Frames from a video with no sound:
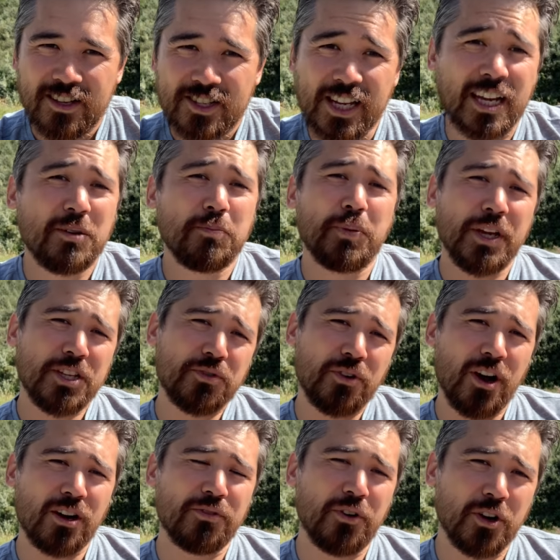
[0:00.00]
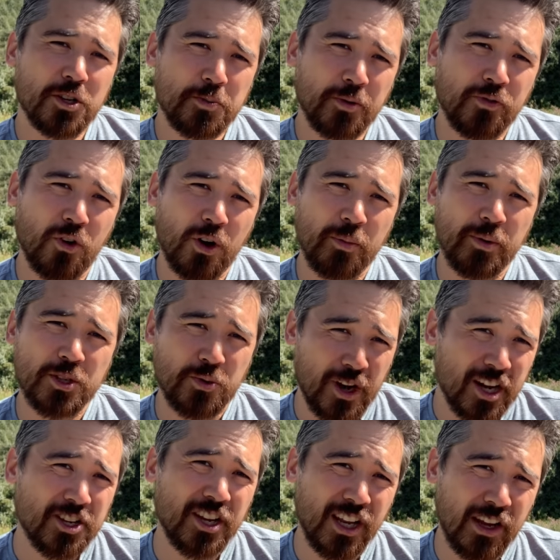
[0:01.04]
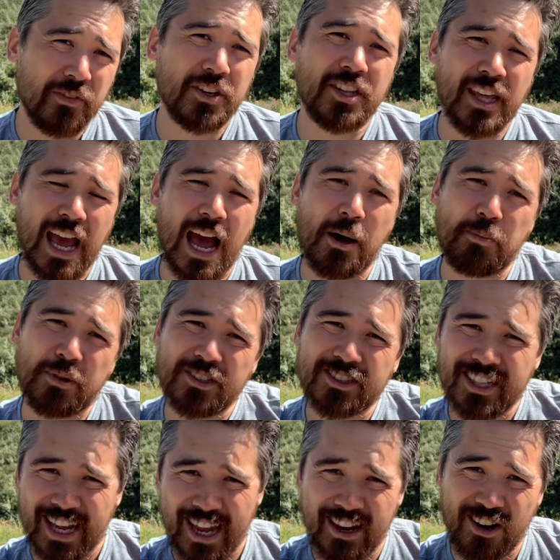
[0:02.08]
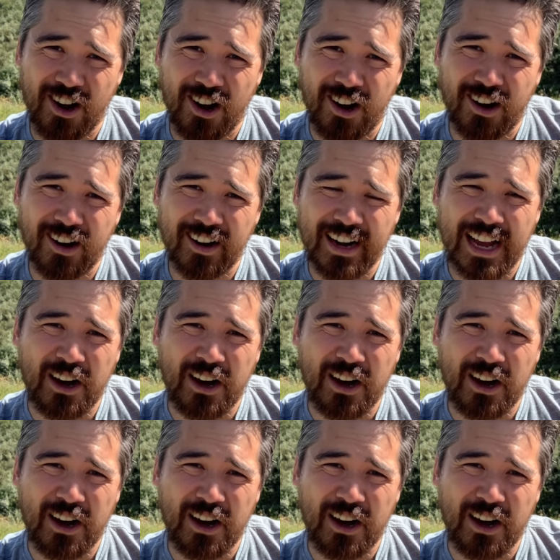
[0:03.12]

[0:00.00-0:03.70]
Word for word: Second place for autofocus performance, we're actually giving it to the Apple XR.